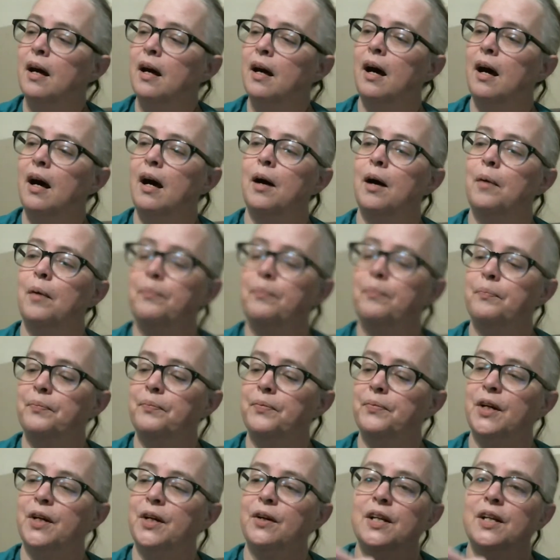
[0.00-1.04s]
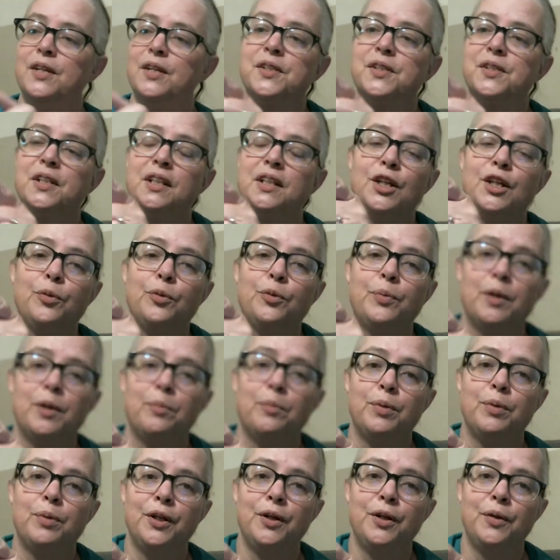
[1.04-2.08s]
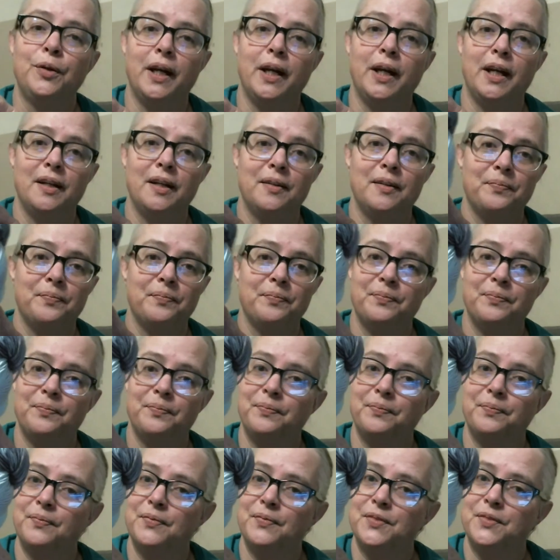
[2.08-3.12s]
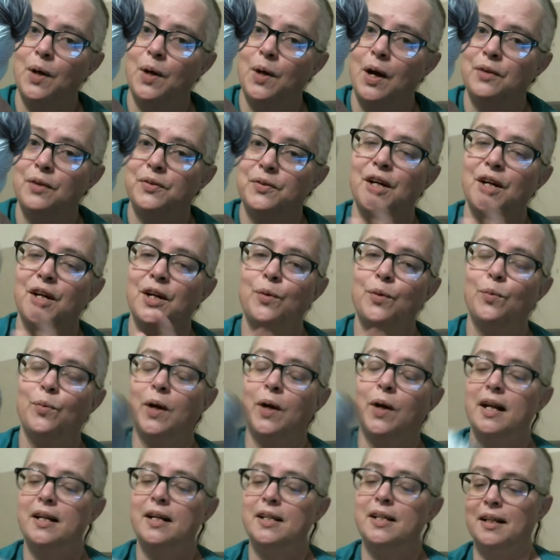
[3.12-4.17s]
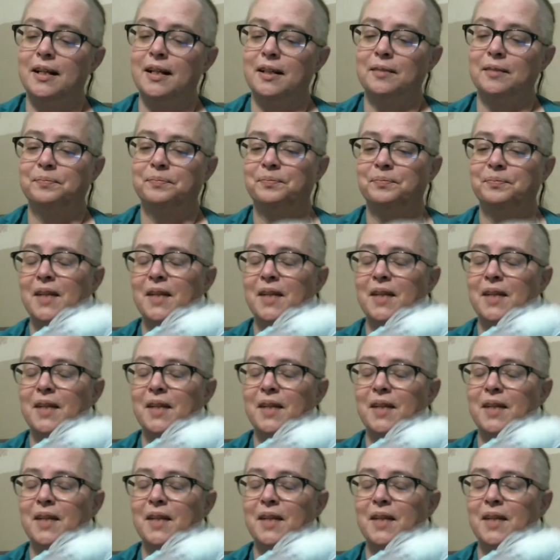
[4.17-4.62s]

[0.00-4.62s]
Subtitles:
There is a little bit of blue in it, so I'll tell you what I did.